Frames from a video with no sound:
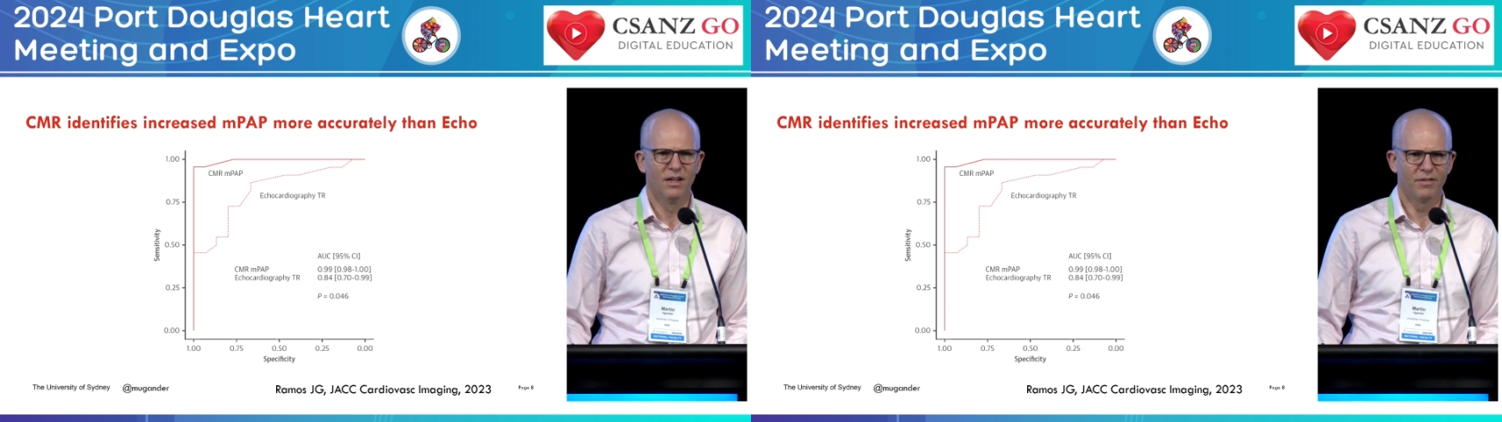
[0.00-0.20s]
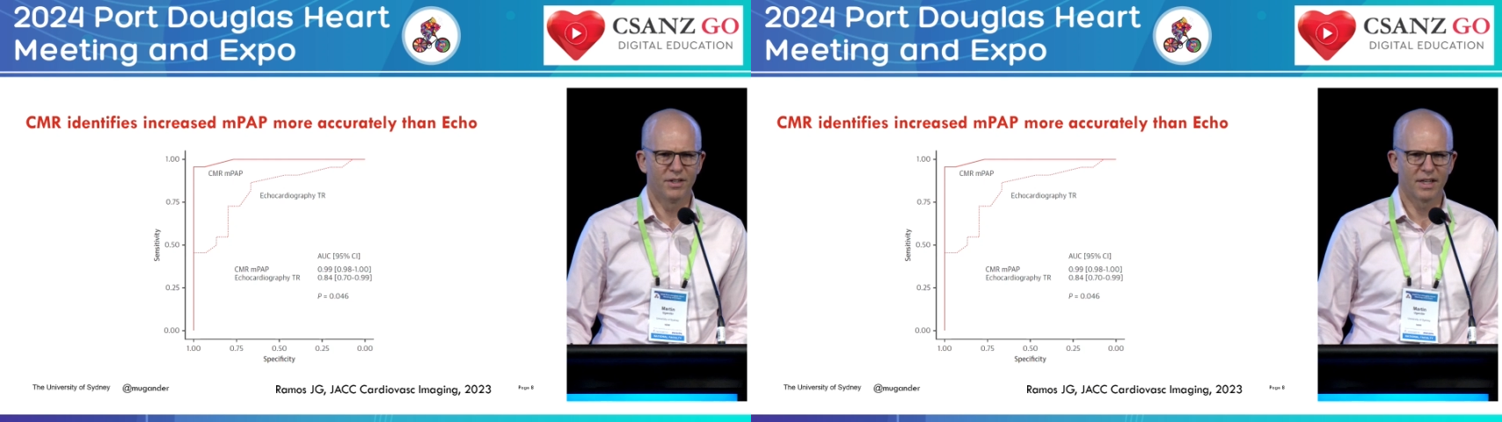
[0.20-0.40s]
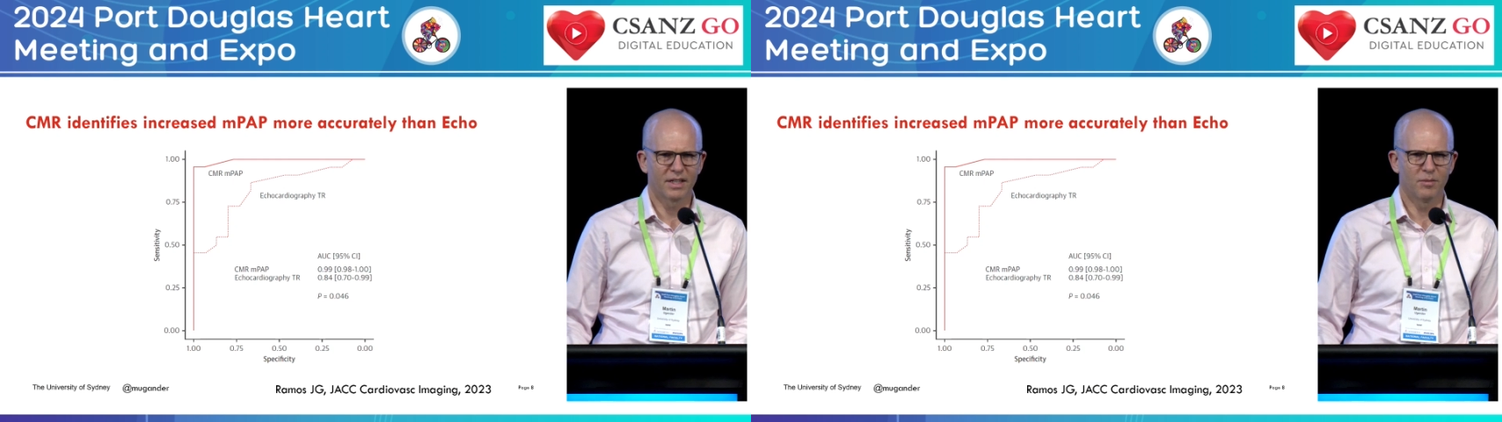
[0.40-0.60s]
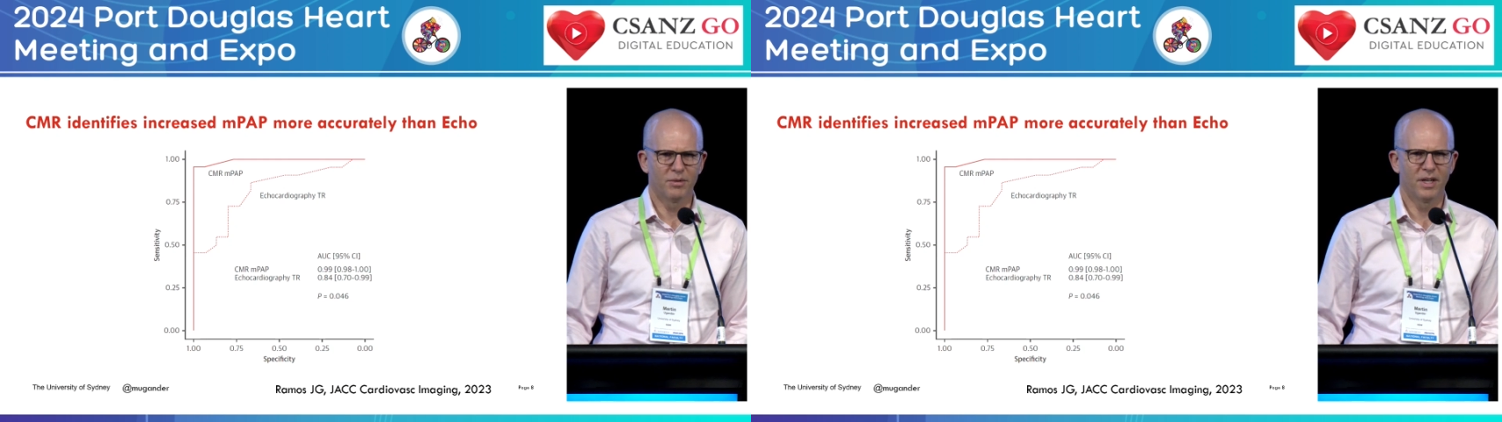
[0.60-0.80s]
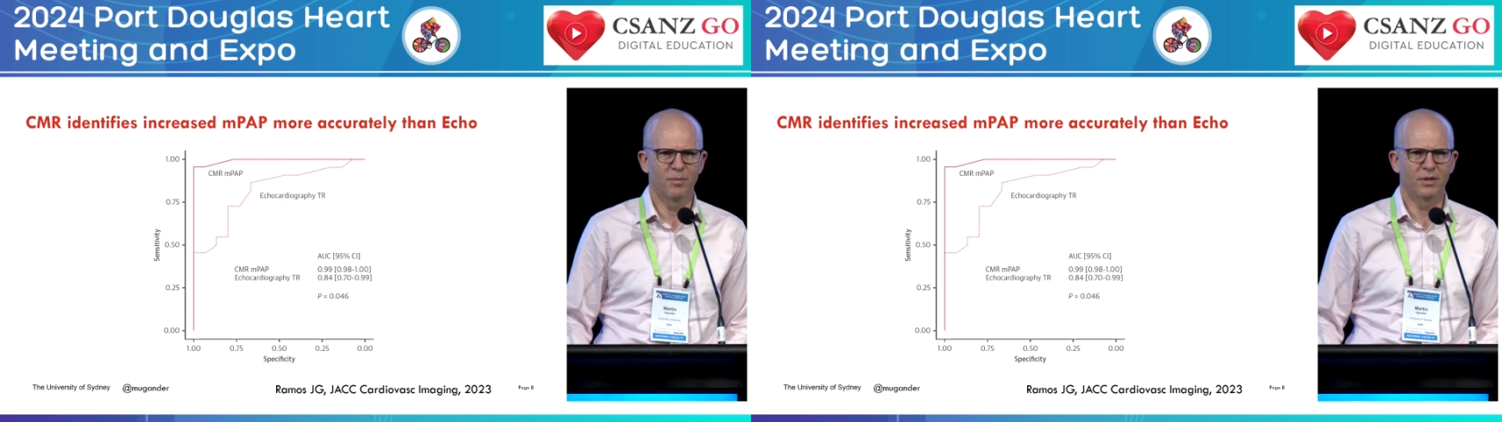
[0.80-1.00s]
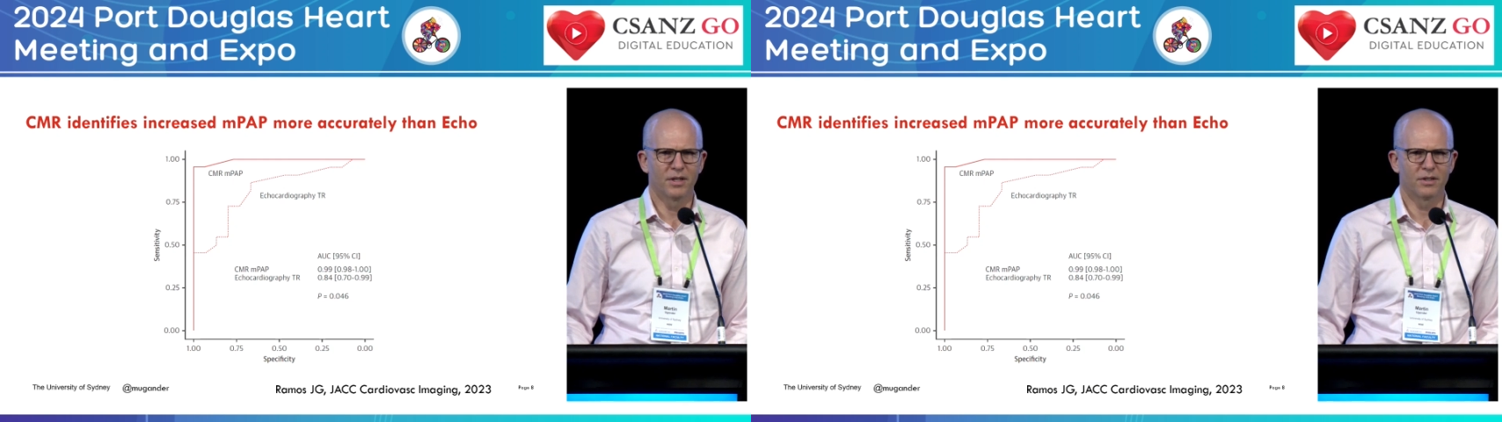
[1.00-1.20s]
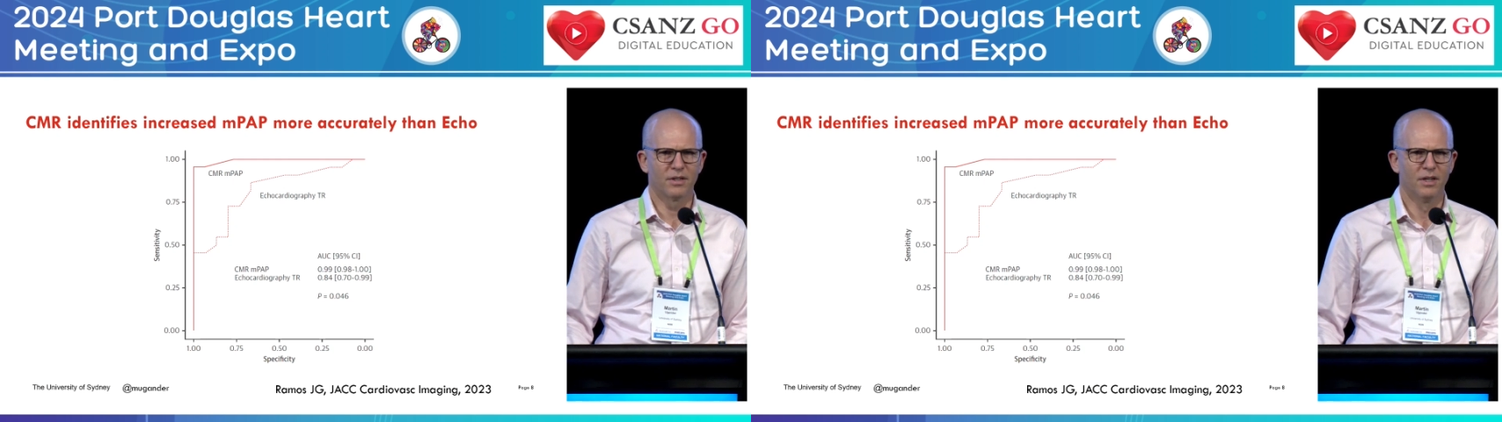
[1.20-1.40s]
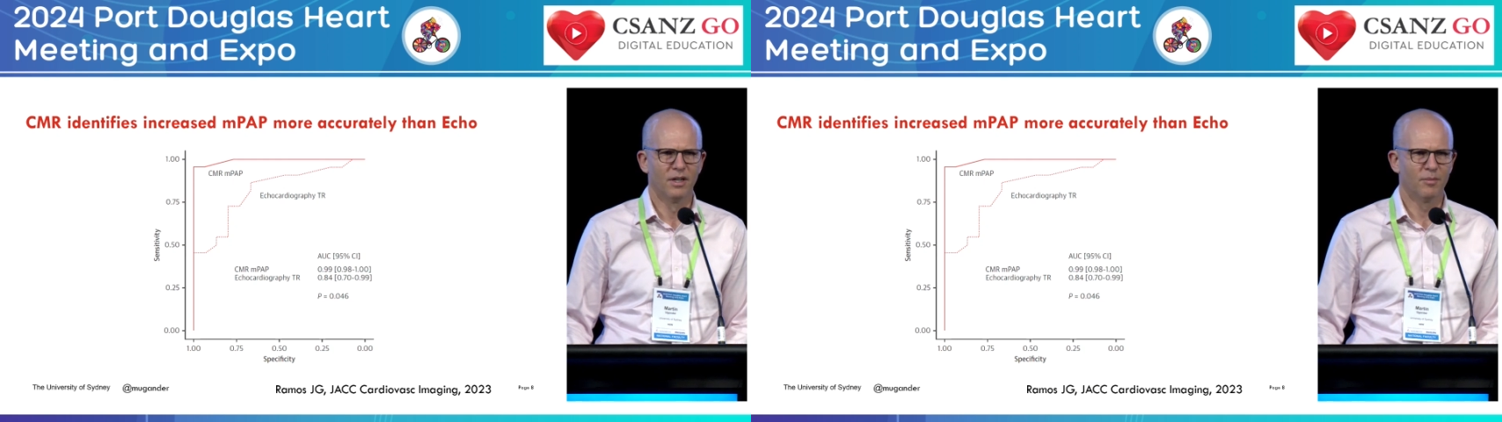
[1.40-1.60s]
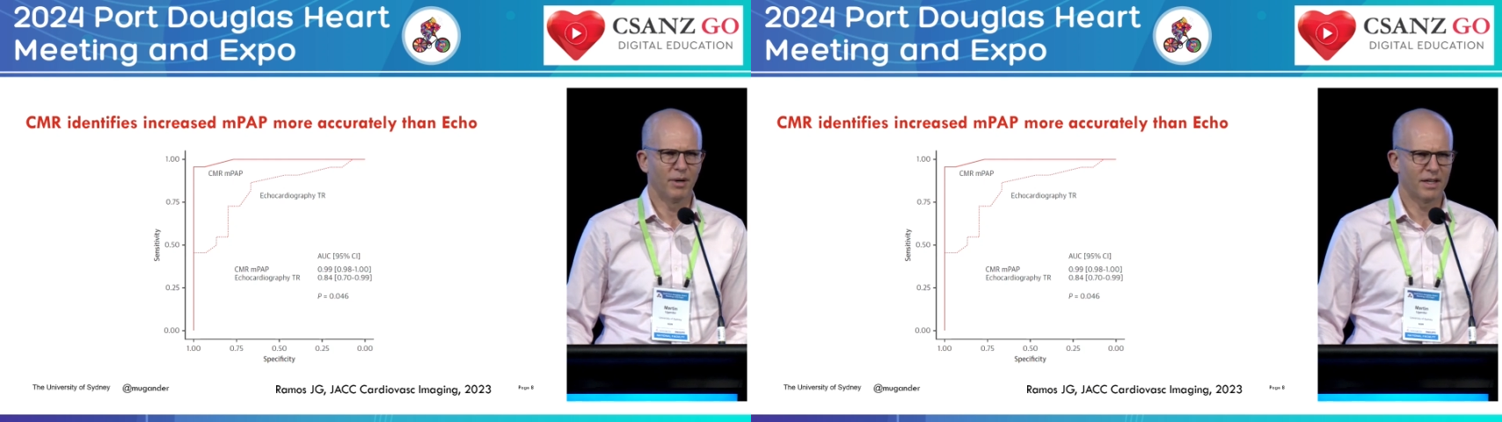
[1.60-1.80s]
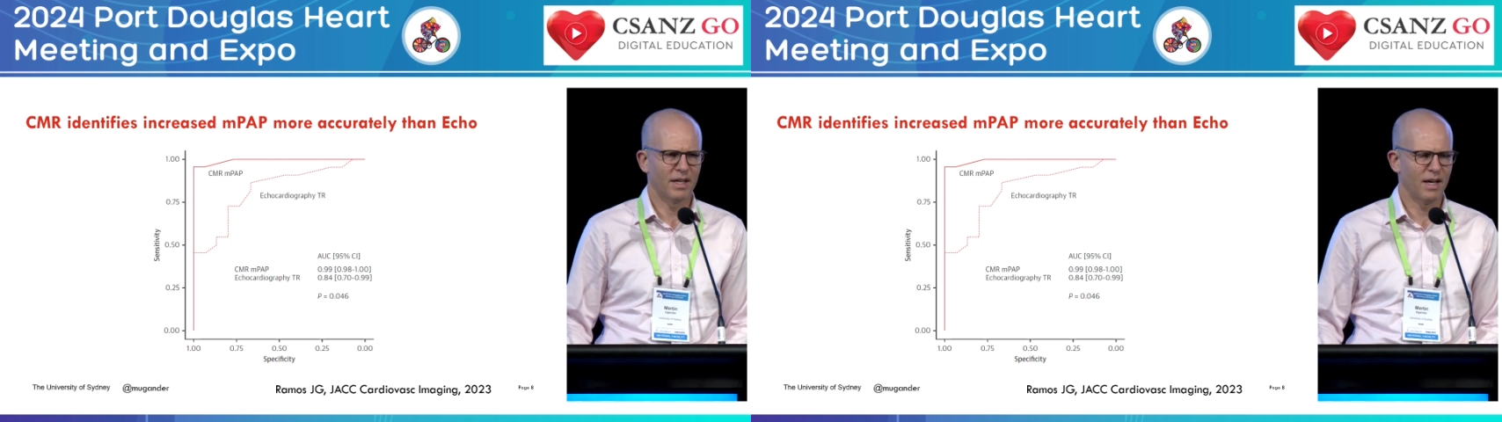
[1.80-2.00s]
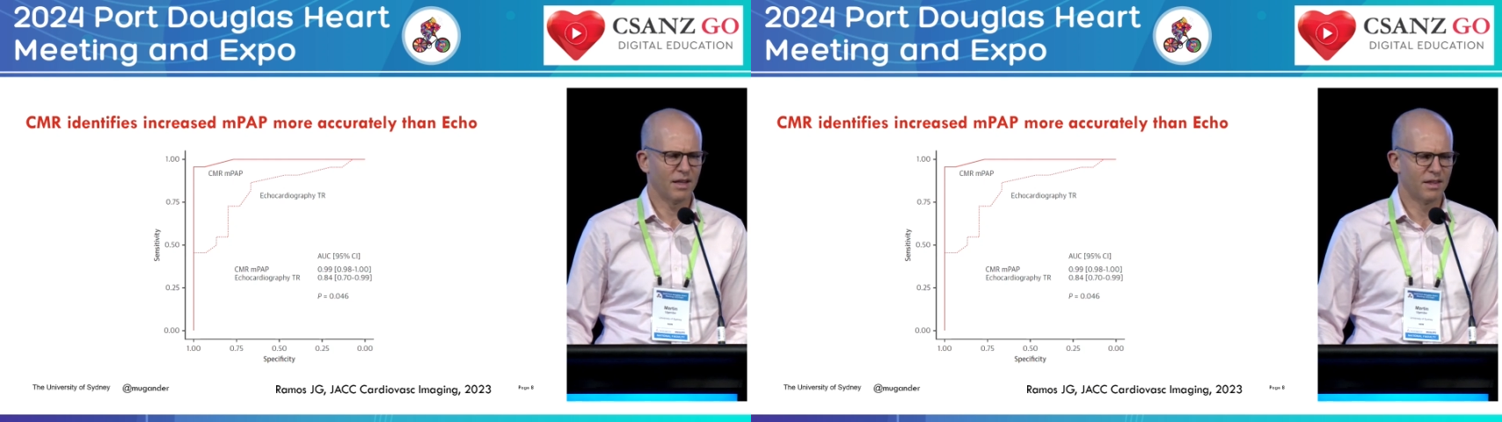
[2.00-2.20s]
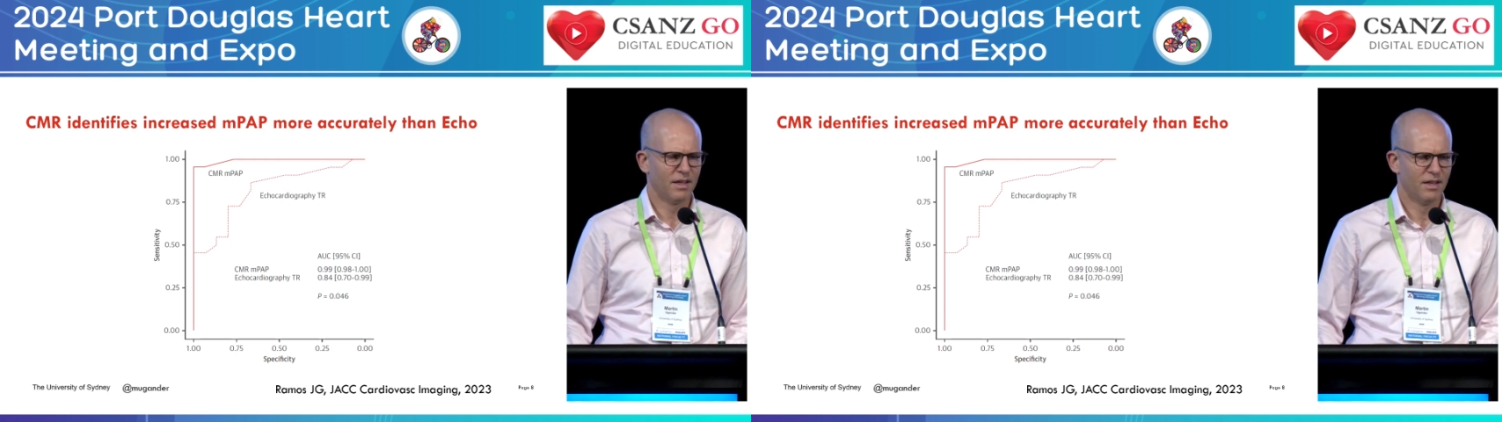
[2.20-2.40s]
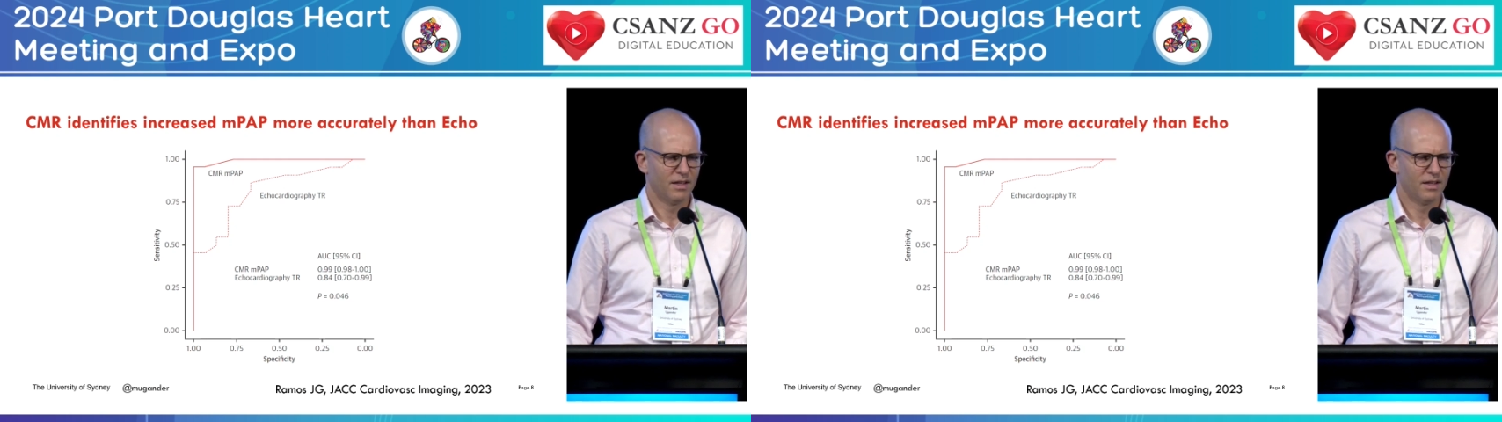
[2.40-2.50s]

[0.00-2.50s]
of detecting PA pressure by cath.